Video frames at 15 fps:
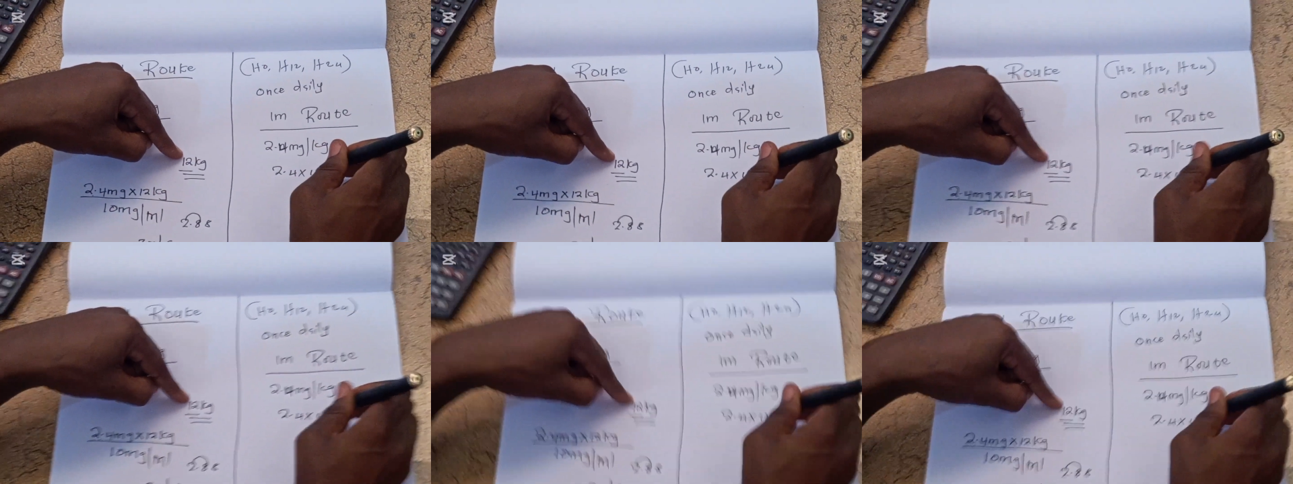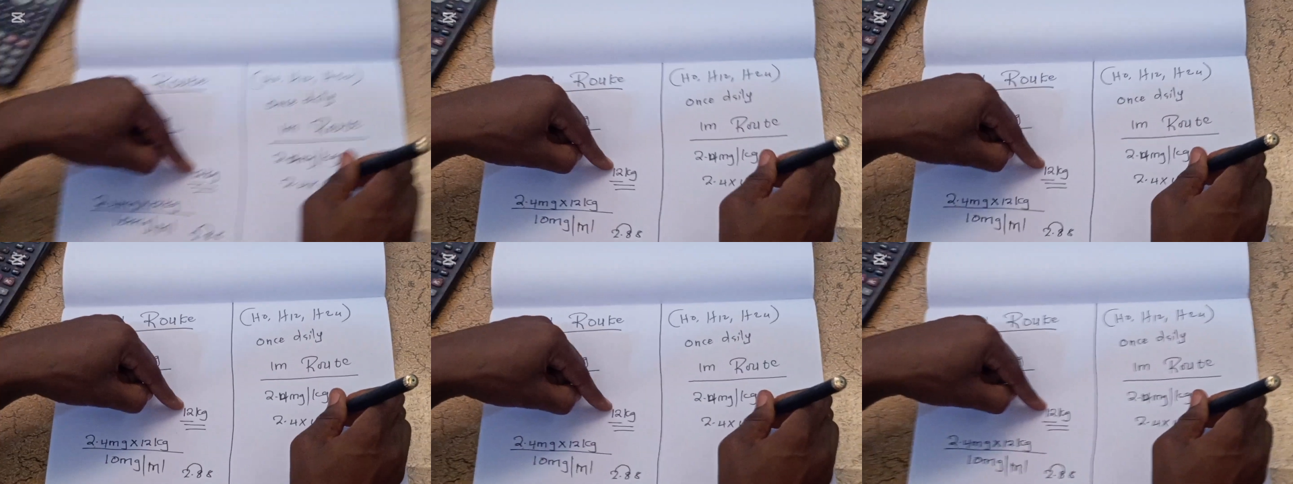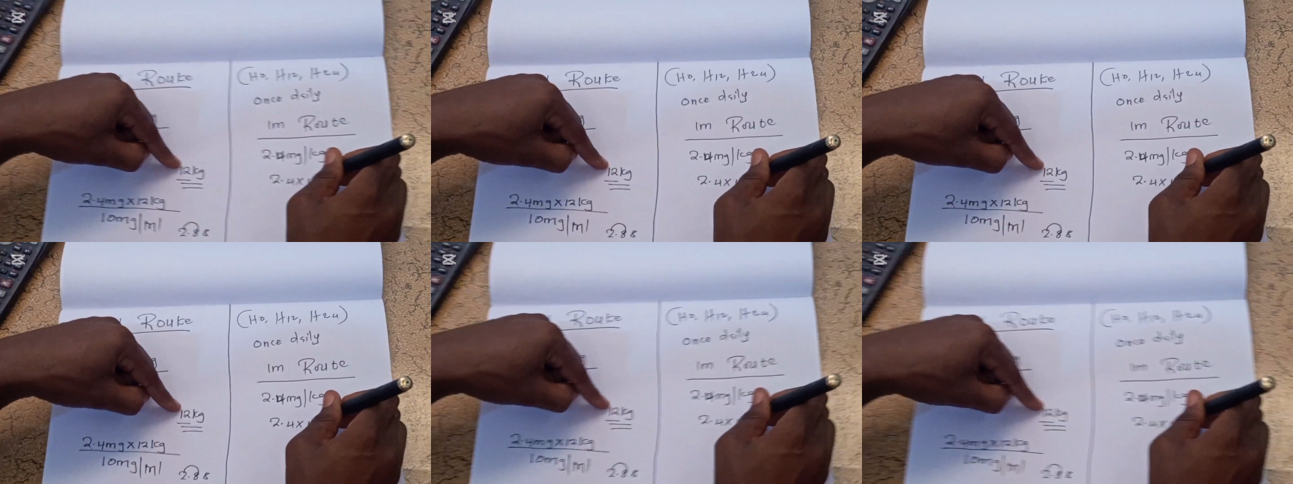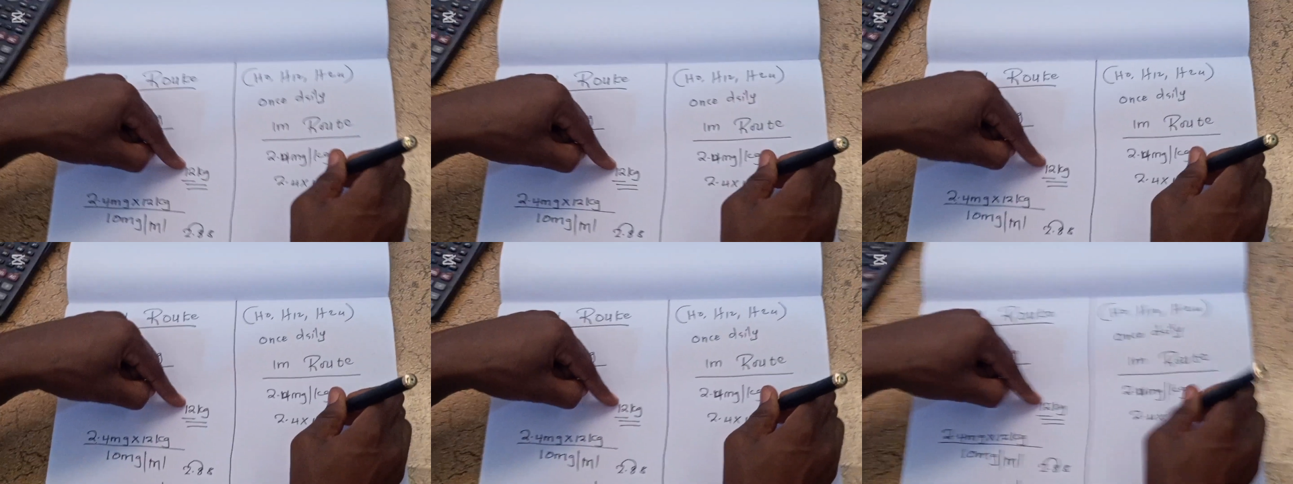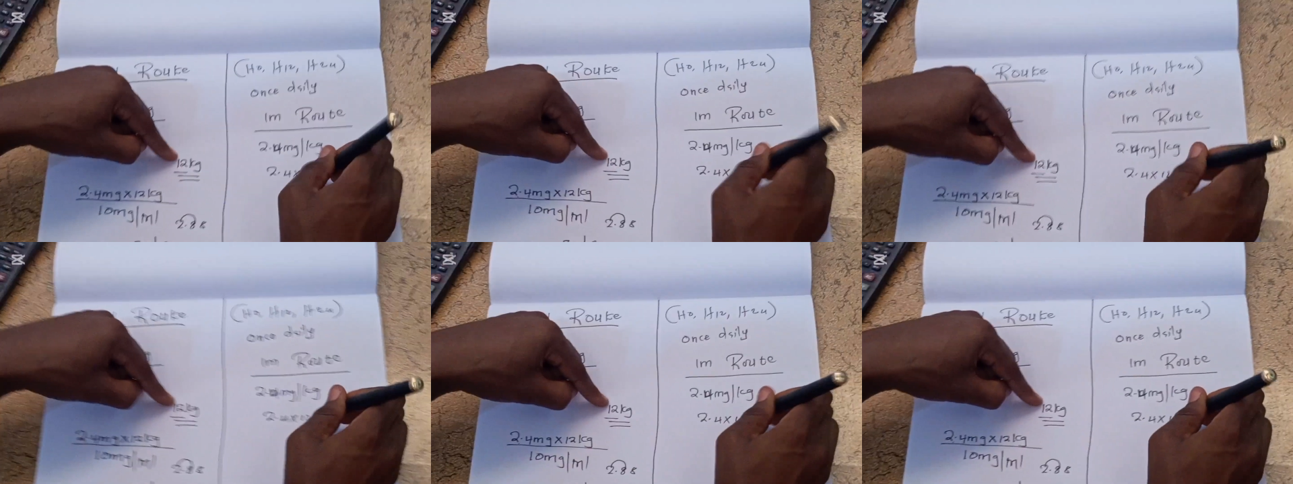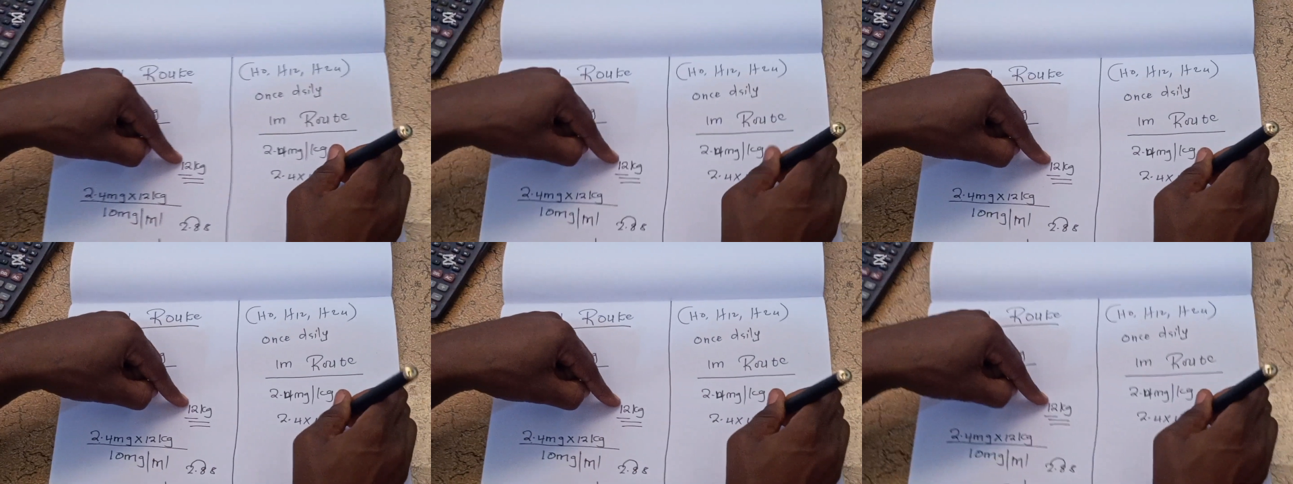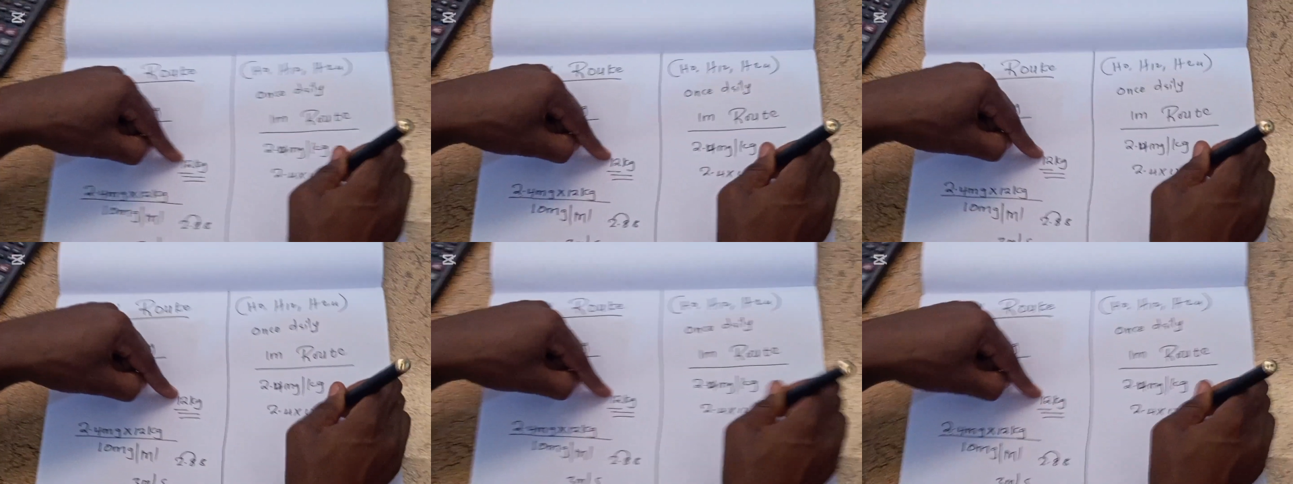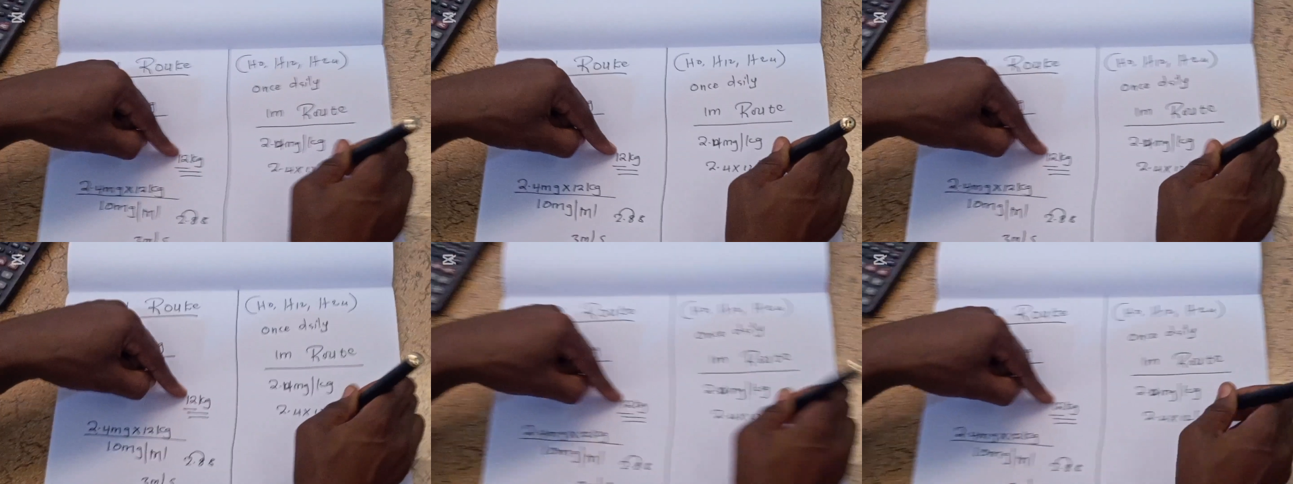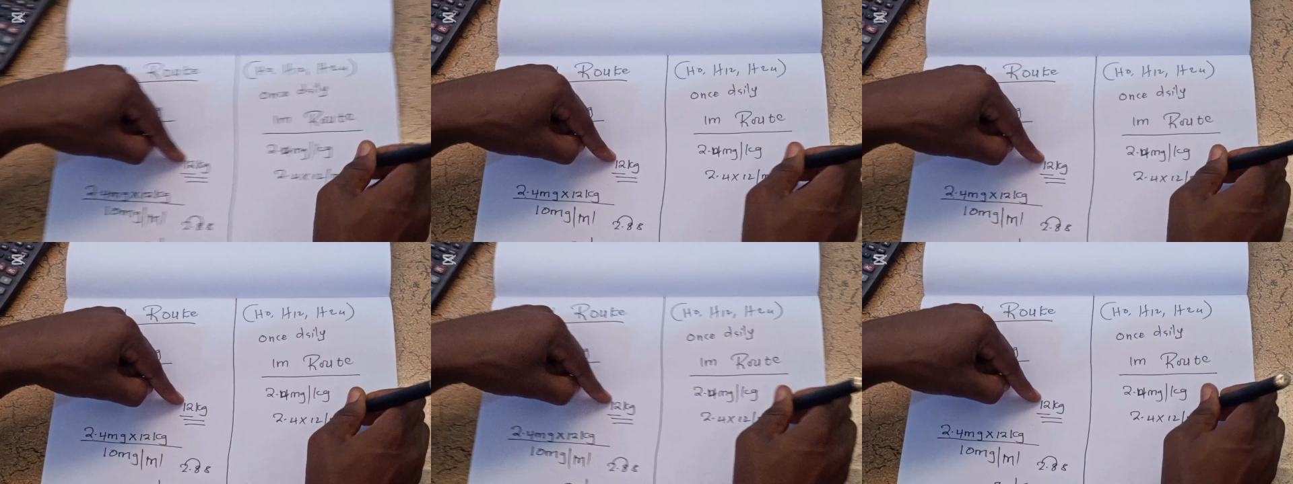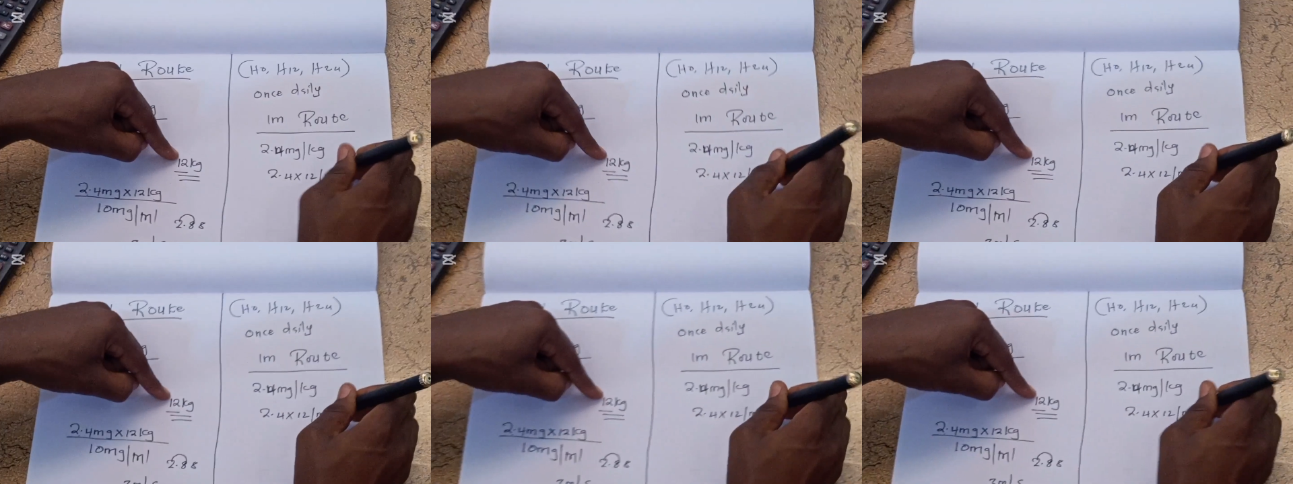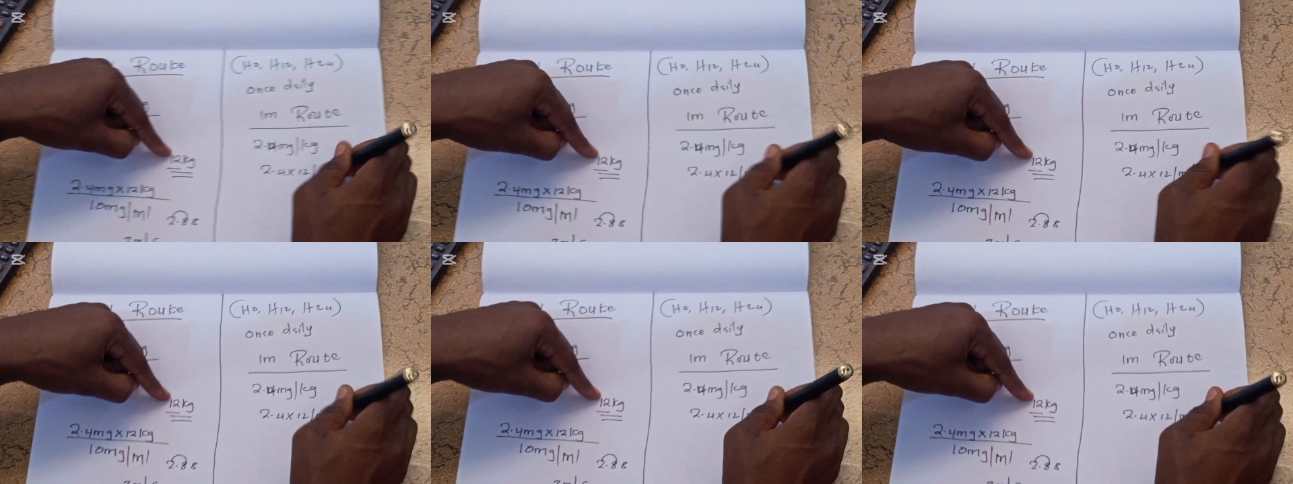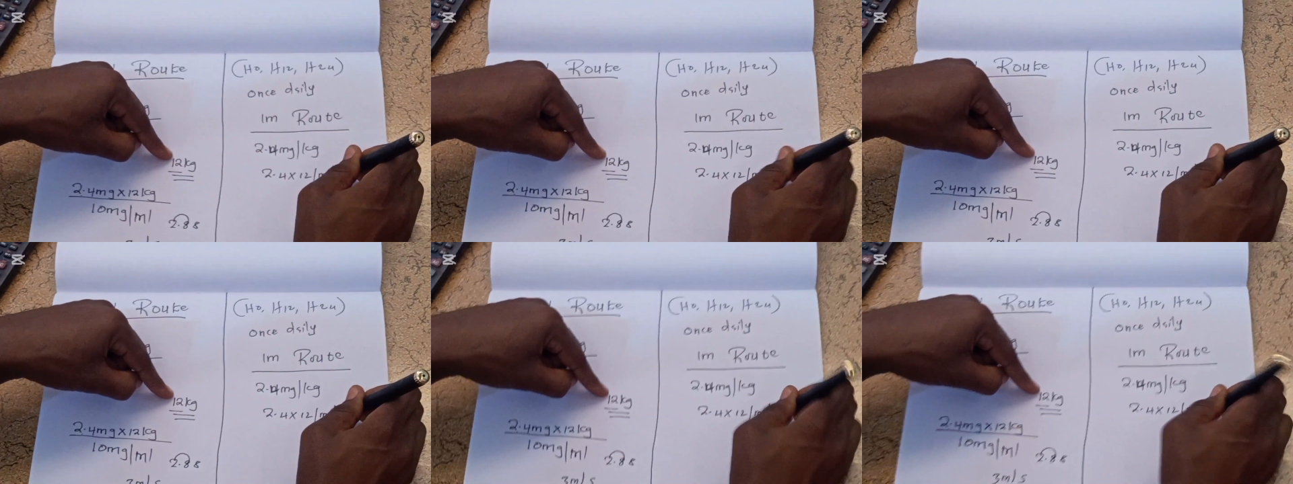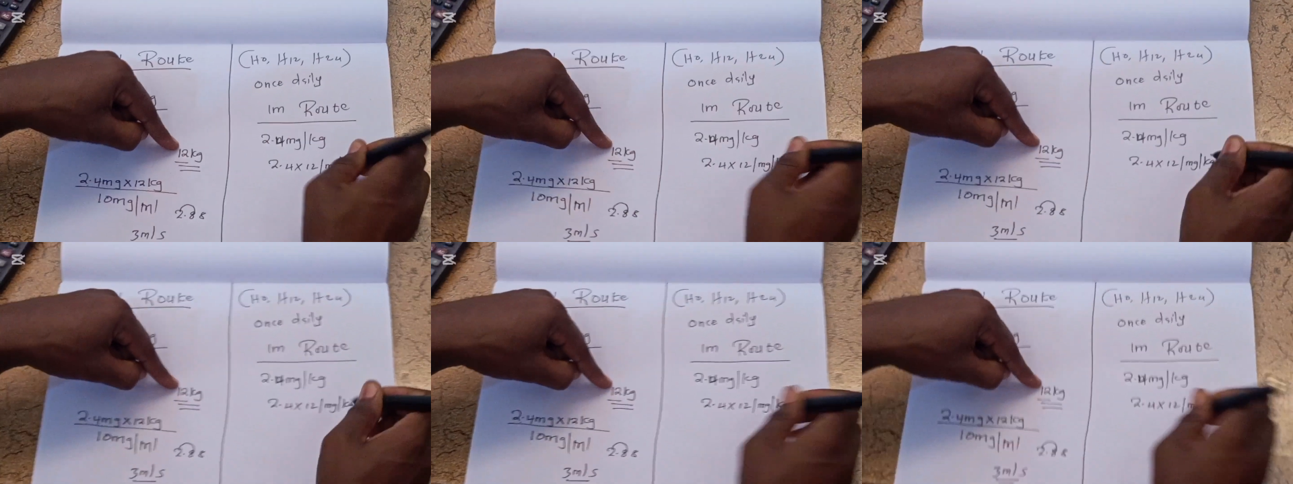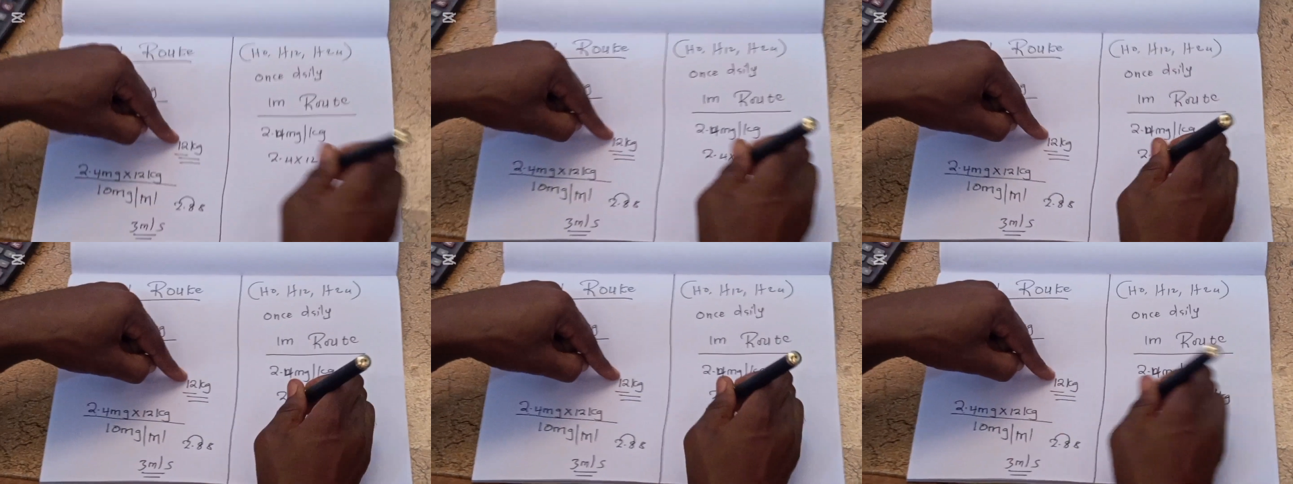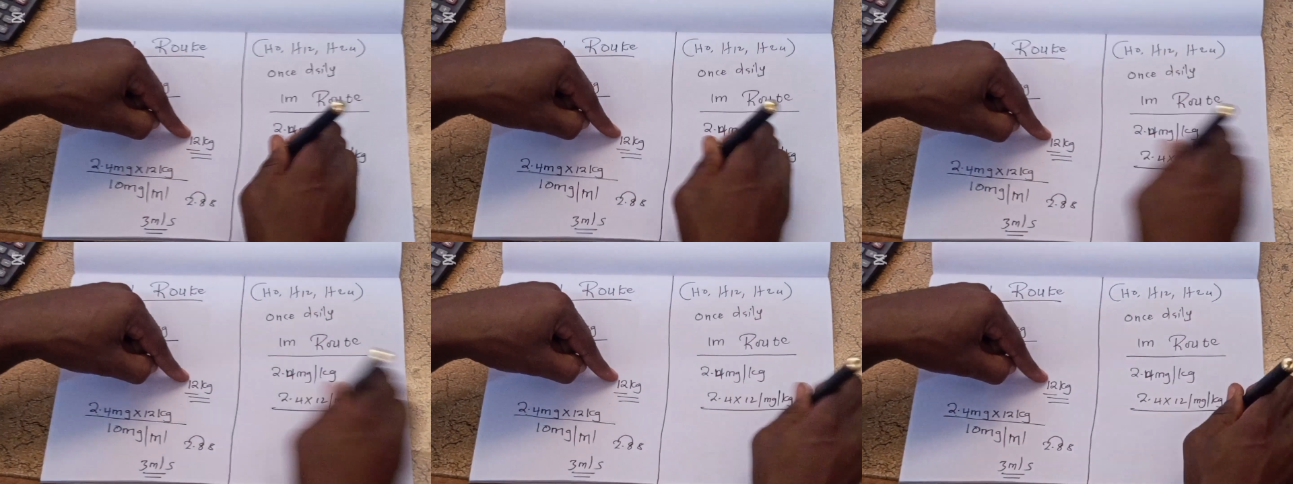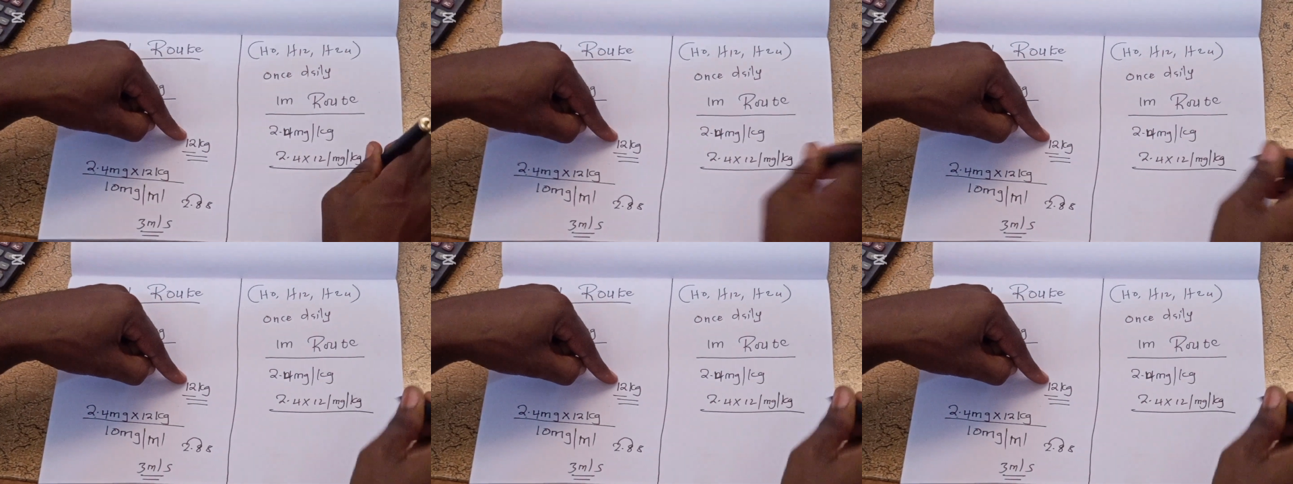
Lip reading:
(no speaker visible)